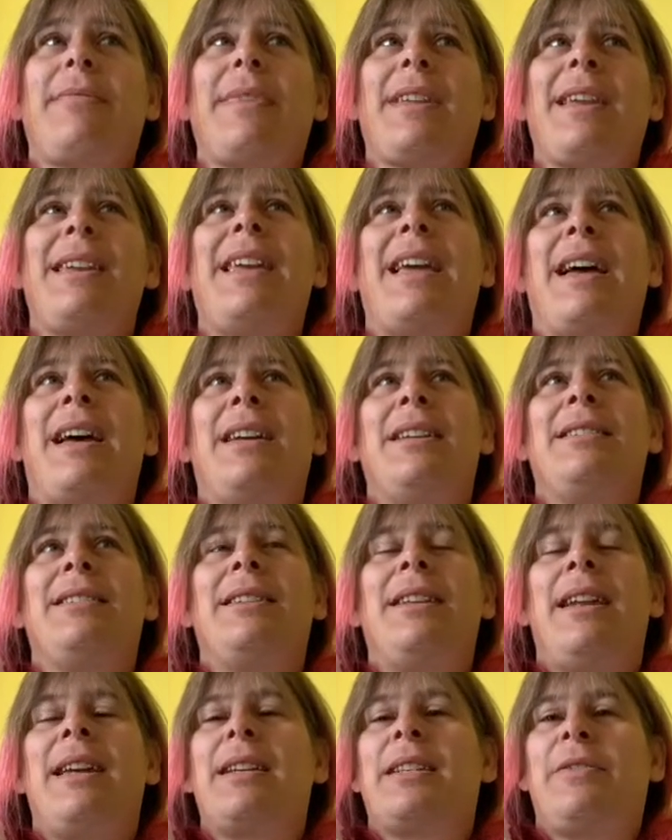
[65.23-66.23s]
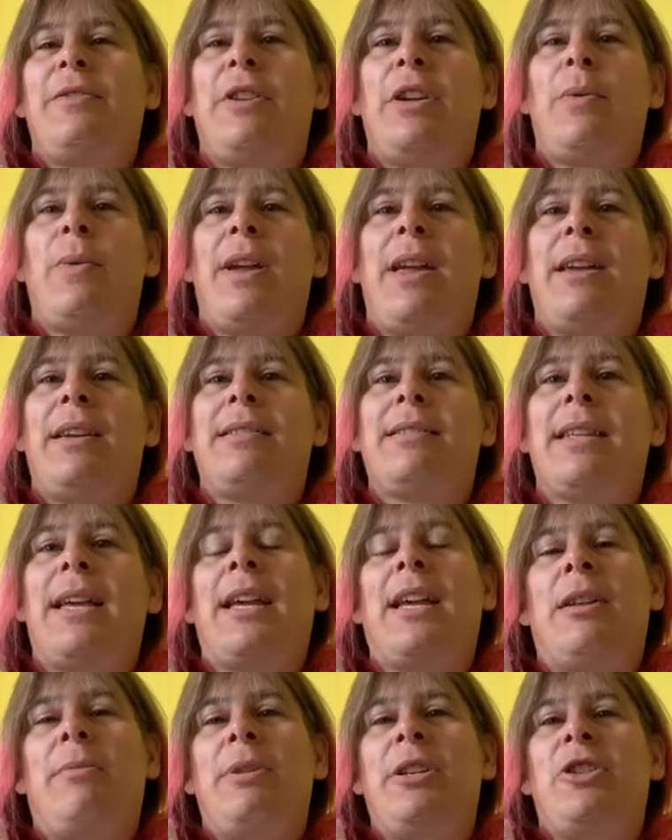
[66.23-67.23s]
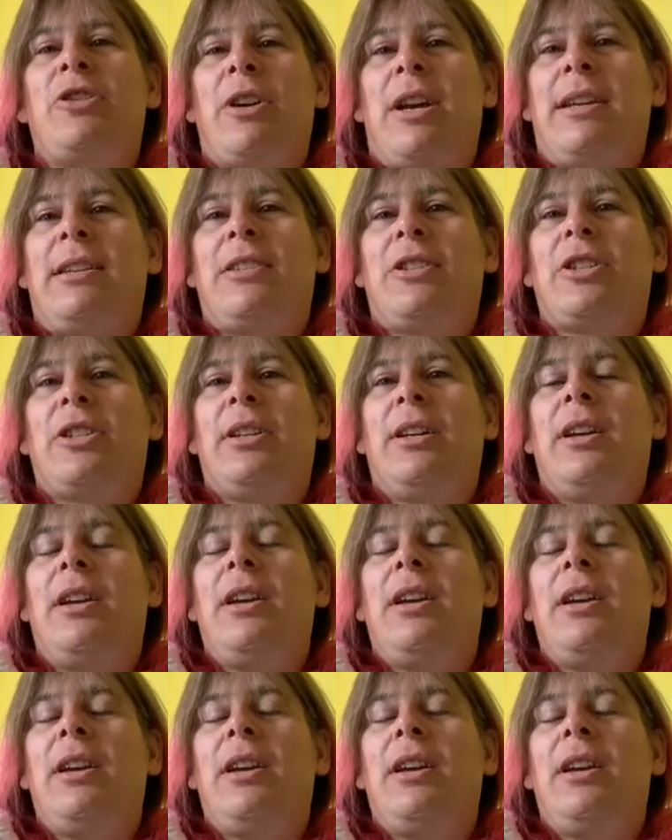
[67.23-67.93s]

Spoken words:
yeah, the next few weeks, they're going to be strange.